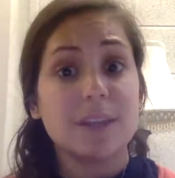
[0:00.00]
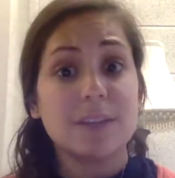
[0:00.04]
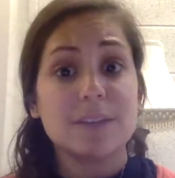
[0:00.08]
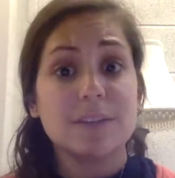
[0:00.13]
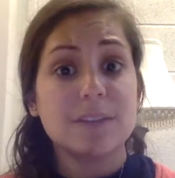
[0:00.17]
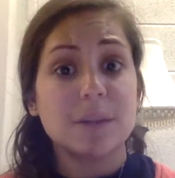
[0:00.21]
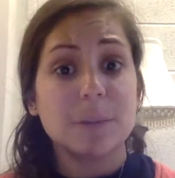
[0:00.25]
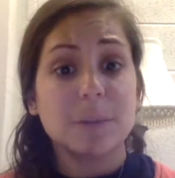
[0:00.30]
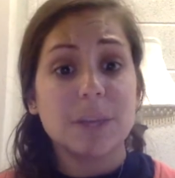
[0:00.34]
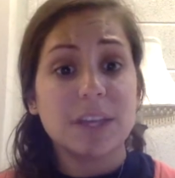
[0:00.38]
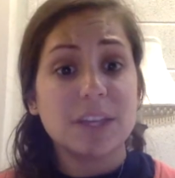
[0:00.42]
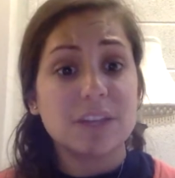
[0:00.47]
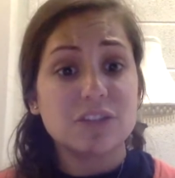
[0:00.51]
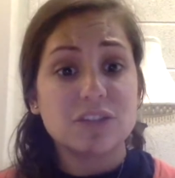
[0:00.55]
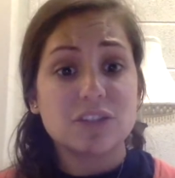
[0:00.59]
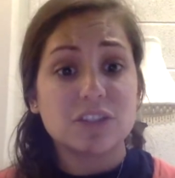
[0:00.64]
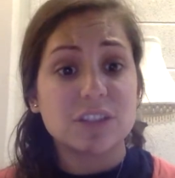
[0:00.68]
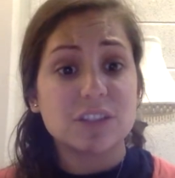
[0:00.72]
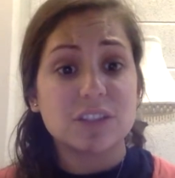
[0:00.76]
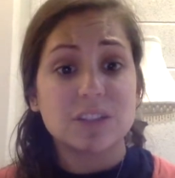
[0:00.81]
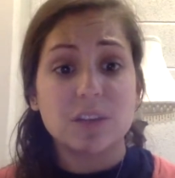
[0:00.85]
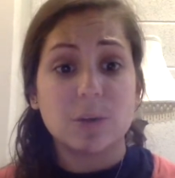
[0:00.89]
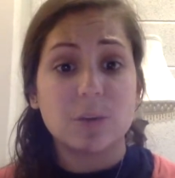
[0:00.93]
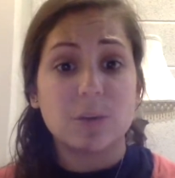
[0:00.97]
some kids
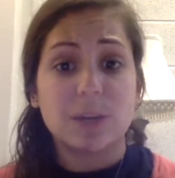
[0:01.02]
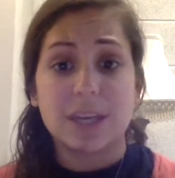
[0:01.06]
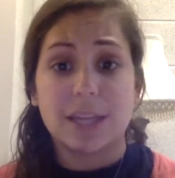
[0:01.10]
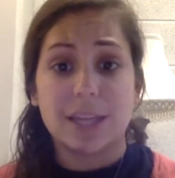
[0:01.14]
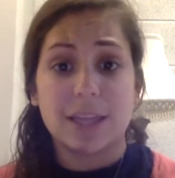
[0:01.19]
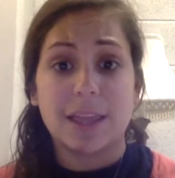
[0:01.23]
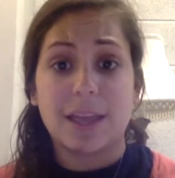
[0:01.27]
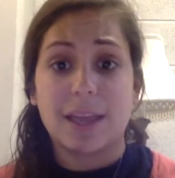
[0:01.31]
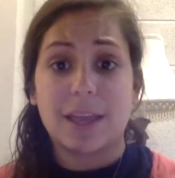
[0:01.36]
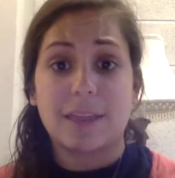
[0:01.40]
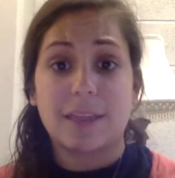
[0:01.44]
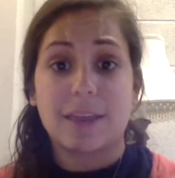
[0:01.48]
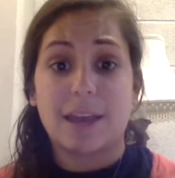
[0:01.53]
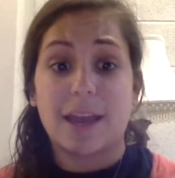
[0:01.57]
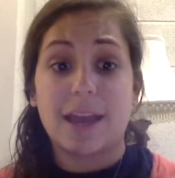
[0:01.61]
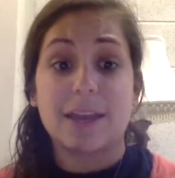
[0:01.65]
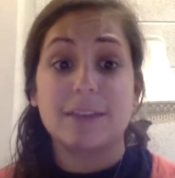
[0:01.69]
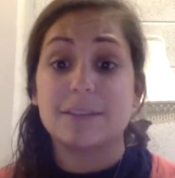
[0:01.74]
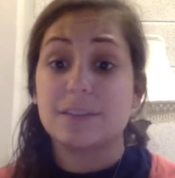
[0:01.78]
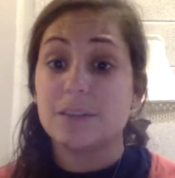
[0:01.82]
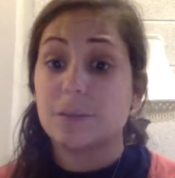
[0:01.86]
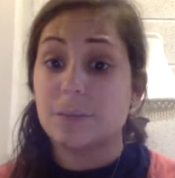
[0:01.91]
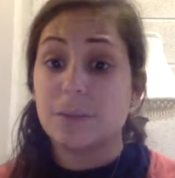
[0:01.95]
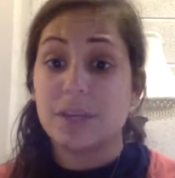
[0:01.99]
just don't get like that,
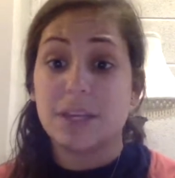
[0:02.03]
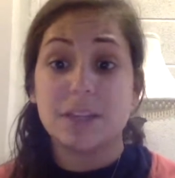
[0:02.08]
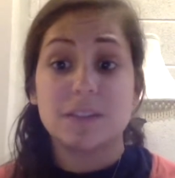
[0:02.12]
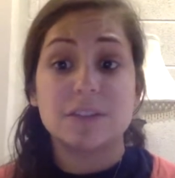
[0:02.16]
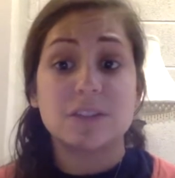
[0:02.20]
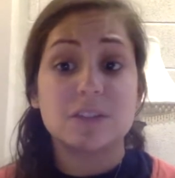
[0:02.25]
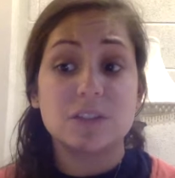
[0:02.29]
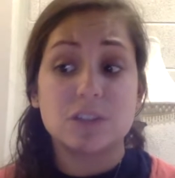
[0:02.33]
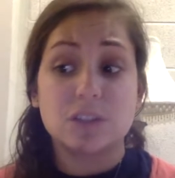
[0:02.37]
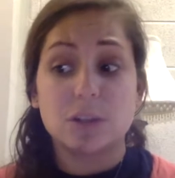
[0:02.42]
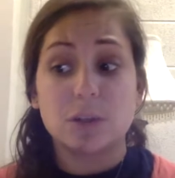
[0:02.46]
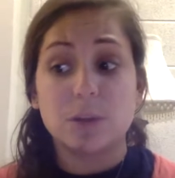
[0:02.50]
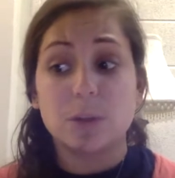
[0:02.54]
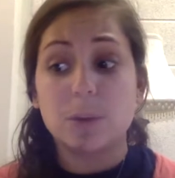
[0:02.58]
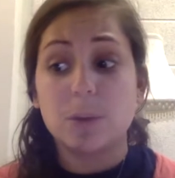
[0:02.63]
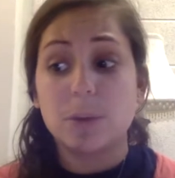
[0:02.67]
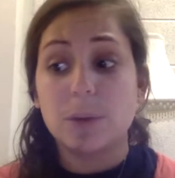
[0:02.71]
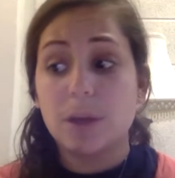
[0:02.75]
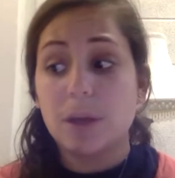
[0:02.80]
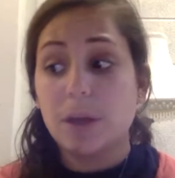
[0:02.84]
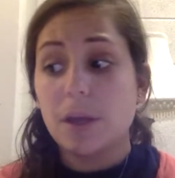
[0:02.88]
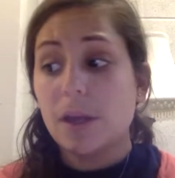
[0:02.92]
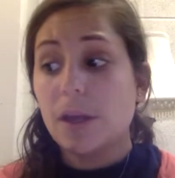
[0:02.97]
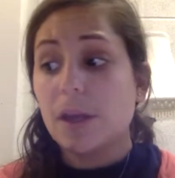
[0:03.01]
and some kids do.
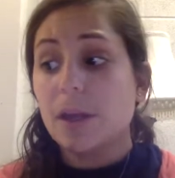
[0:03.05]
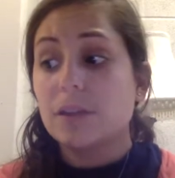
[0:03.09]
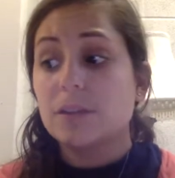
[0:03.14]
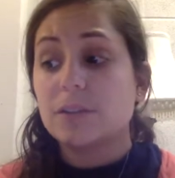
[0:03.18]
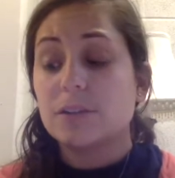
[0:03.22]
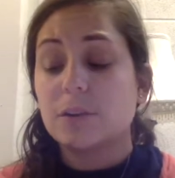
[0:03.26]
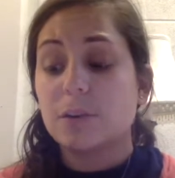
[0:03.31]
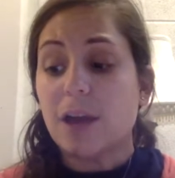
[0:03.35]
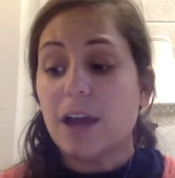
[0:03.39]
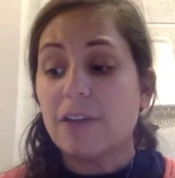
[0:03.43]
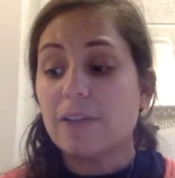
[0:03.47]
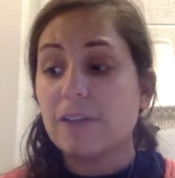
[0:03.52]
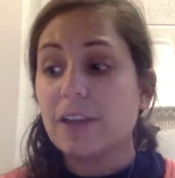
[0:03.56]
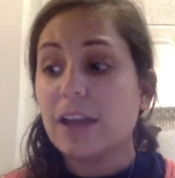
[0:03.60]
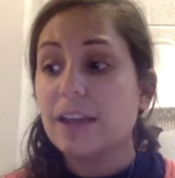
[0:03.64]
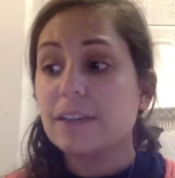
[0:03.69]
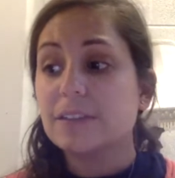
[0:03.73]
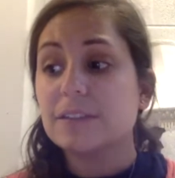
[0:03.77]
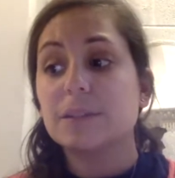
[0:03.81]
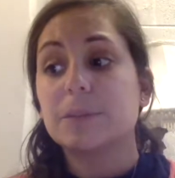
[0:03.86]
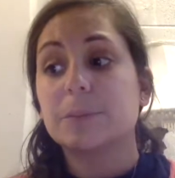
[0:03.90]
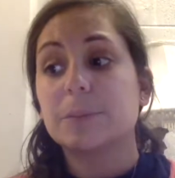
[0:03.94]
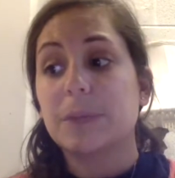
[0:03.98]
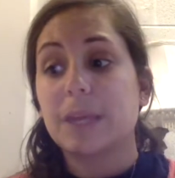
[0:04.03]
So I've got
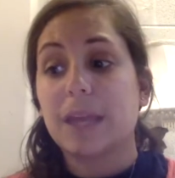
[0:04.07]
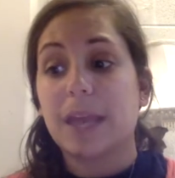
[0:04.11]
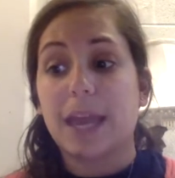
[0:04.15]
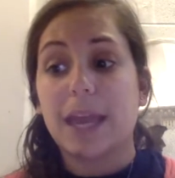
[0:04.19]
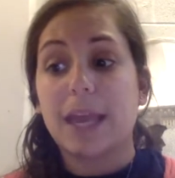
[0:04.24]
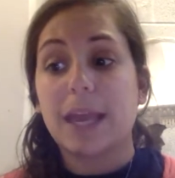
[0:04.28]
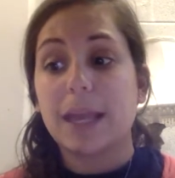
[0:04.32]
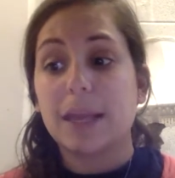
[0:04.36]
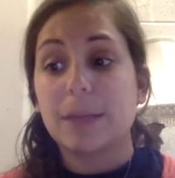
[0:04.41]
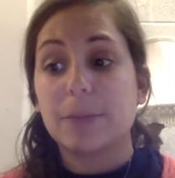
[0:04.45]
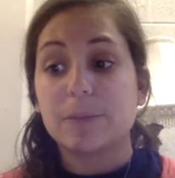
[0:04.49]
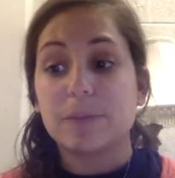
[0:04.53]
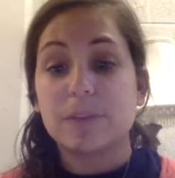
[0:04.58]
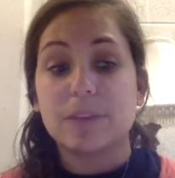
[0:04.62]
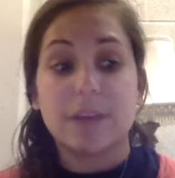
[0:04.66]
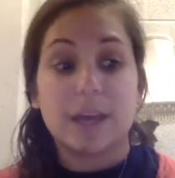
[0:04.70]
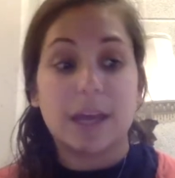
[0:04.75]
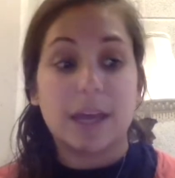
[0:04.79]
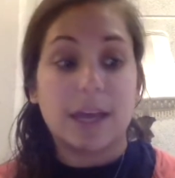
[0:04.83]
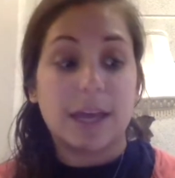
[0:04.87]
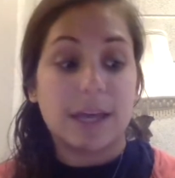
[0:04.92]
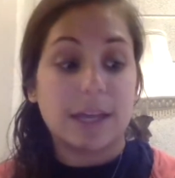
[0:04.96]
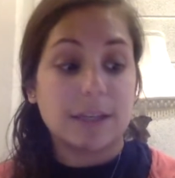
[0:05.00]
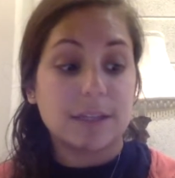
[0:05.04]
some games
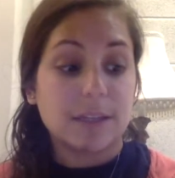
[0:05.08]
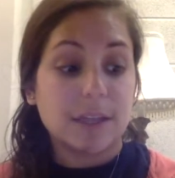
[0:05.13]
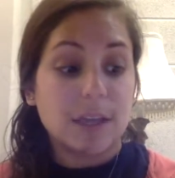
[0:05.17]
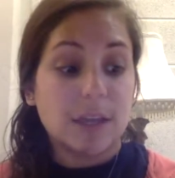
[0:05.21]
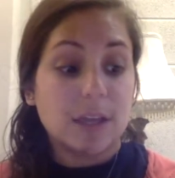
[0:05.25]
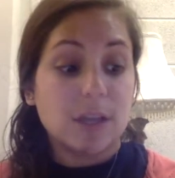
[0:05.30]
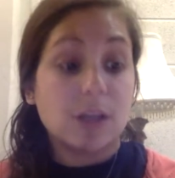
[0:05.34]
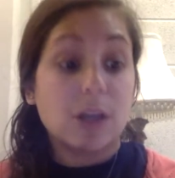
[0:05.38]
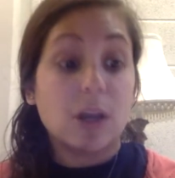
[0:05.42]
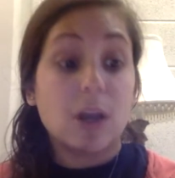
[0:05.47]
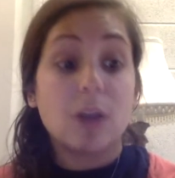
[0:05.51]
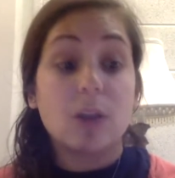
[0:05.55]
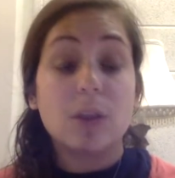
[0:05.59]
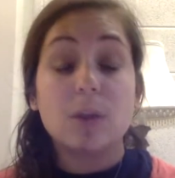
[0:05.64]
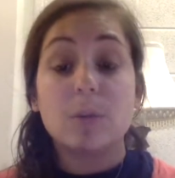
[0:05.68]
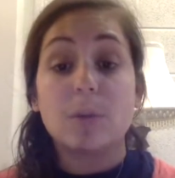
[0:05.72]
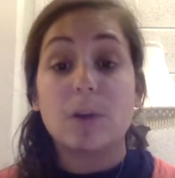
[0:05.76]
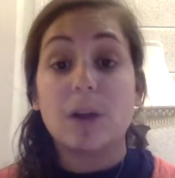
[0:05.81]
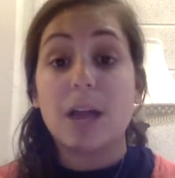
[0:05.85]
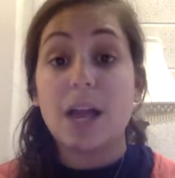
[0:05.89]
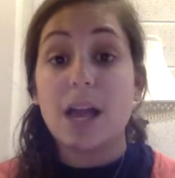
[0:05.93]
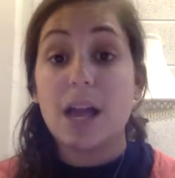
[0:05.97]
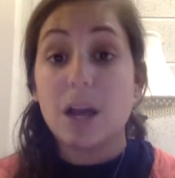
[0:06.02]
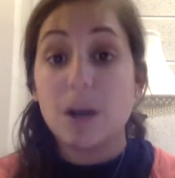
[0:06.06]
that not only
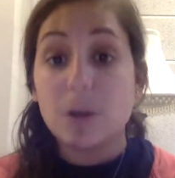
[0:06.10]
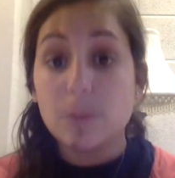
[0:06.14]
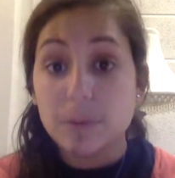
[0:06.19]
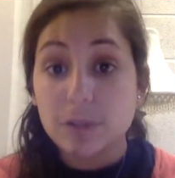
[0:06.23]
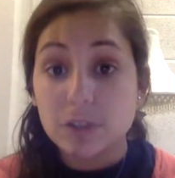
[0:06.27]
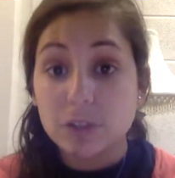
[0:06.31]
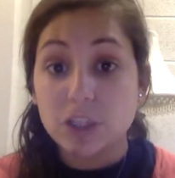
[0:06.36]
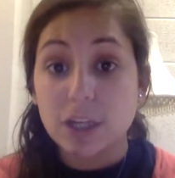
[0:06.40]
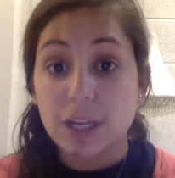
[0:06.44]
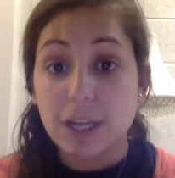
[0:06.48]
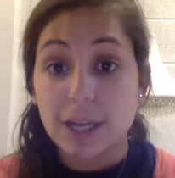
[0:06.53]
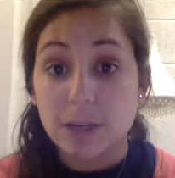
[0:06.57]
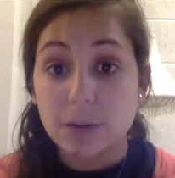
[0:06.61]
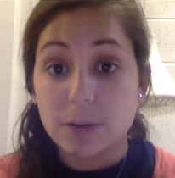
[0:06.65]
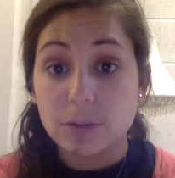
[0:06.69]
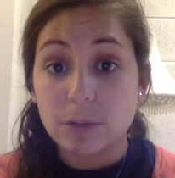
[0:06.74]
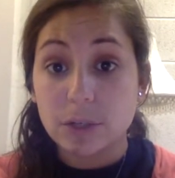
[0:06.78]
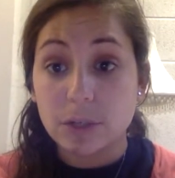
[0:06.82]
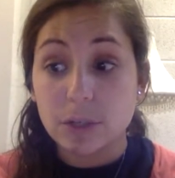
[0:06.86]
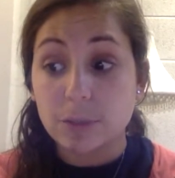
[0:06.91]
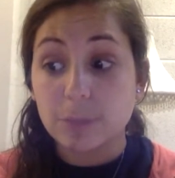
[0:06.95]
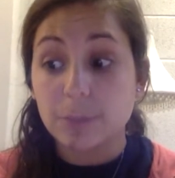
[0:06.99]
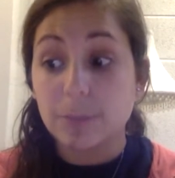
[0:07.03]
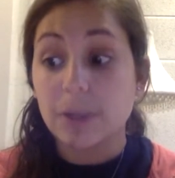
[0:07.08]
will help a child
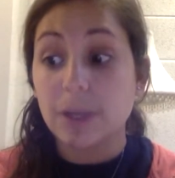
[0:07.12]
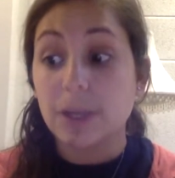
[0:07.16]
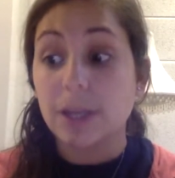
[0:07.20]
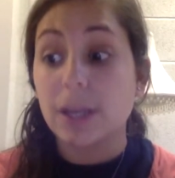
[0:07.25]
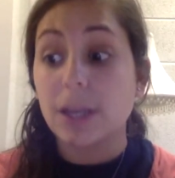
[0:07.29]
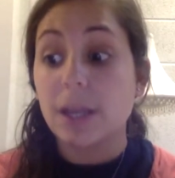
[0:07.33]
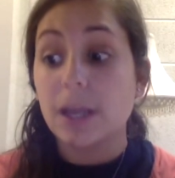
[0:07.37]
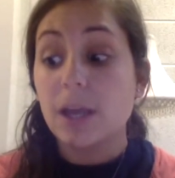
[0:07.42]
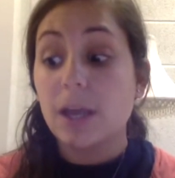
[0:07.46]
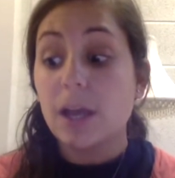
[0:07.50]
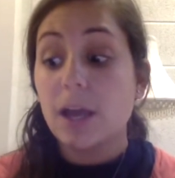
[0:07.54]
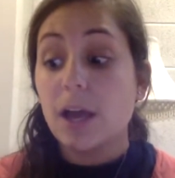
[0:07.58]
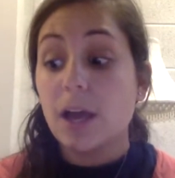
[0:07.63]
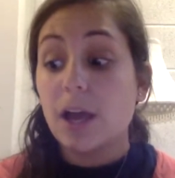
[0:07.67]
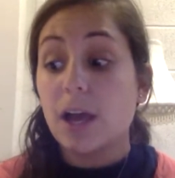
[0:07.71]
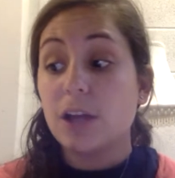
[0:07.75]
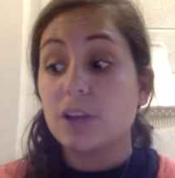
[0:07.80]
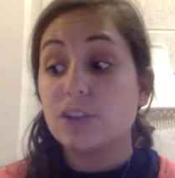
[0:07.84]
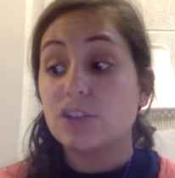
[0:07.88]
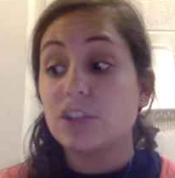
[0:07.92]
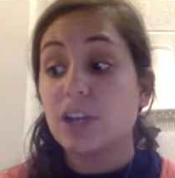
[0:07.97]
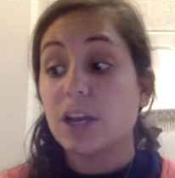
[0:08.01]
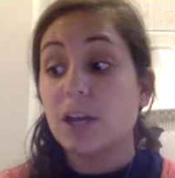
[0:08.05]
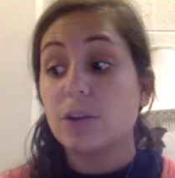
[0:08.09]
learn, but a
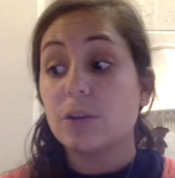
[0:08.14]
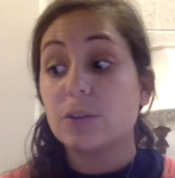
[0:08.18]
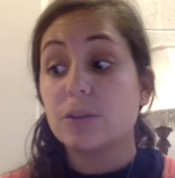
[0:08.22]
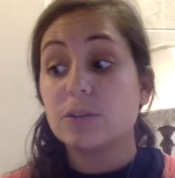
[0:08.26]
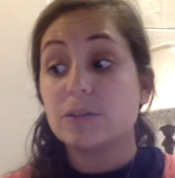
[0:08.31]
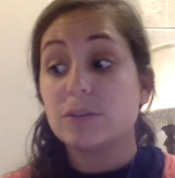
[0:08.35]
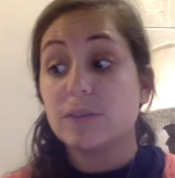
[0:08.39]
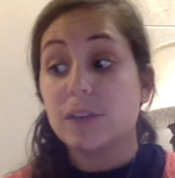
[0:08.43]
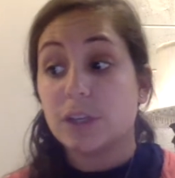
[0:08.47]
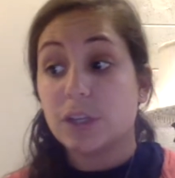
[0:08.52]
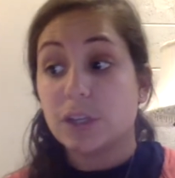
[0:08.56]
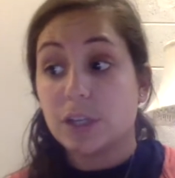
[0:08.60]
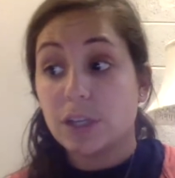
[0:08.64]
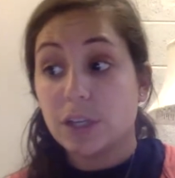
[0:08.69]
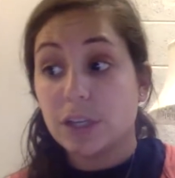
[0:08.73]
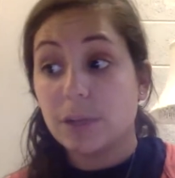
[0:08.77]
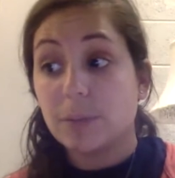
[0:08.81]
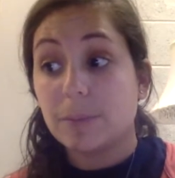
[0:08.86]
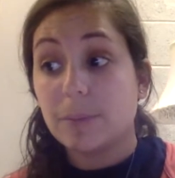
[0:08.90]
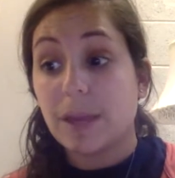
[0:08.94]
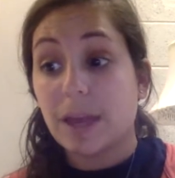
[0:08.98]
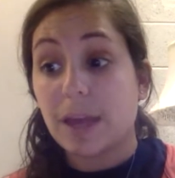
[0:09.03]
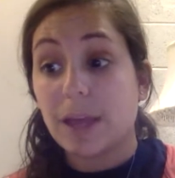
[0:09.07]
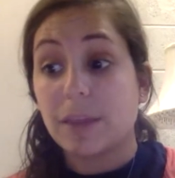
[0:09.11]
child who's very good
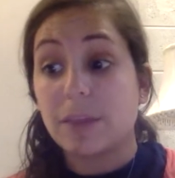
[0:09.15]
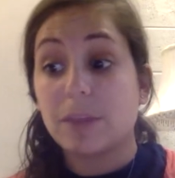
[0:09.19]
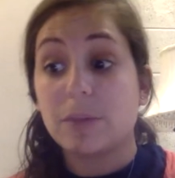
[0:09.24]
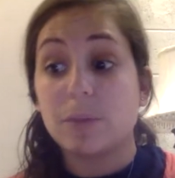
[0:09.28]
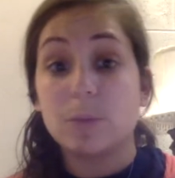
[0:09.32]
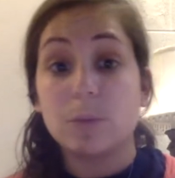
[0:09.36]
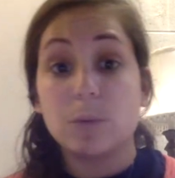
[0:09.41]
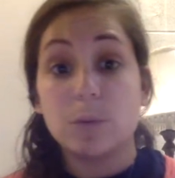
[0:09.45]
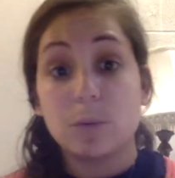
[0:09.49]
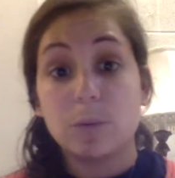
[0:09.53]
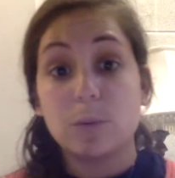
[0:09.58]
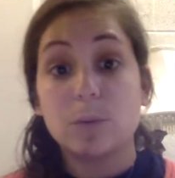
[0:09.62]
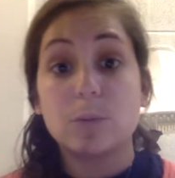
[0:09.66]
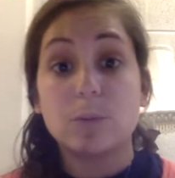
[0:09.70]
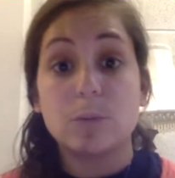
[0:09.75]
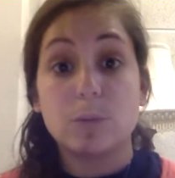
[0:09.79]
at math will